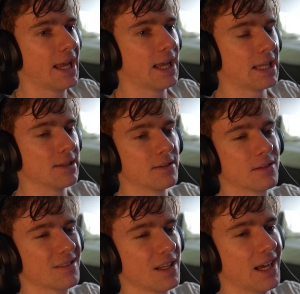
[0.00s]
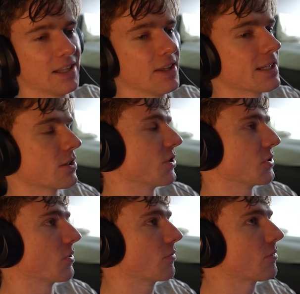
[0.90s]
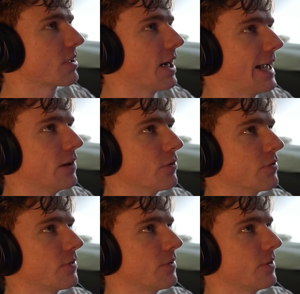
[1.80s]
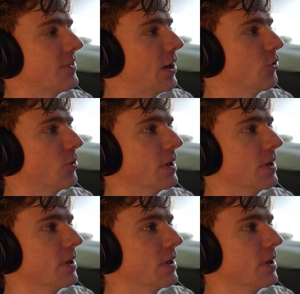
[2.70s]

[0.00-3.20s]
and I think it's also kind of down to